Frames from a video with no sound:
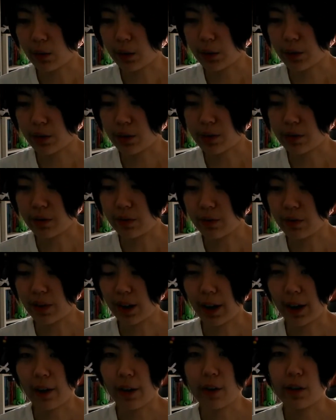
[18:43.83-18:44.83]

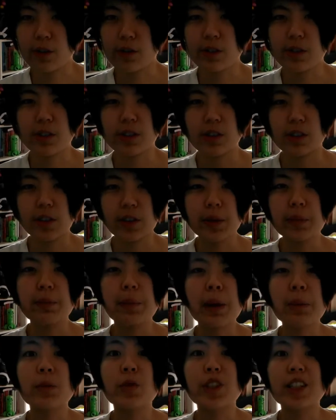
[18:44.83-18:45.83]
certain
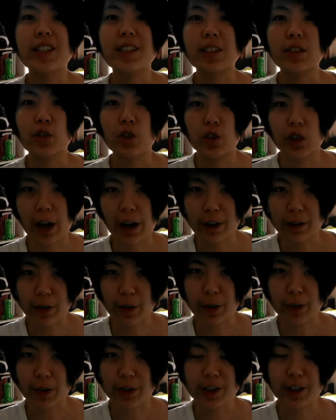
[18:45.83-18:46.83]
memories in
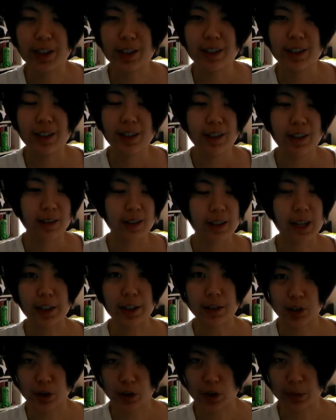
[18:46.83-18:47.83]
childhood that
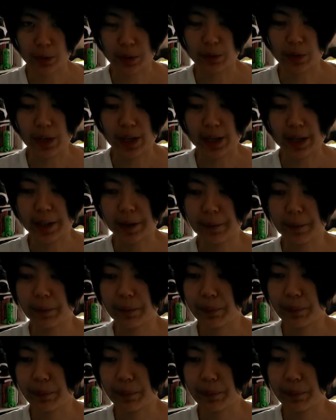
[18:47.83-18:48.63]
has to do with writing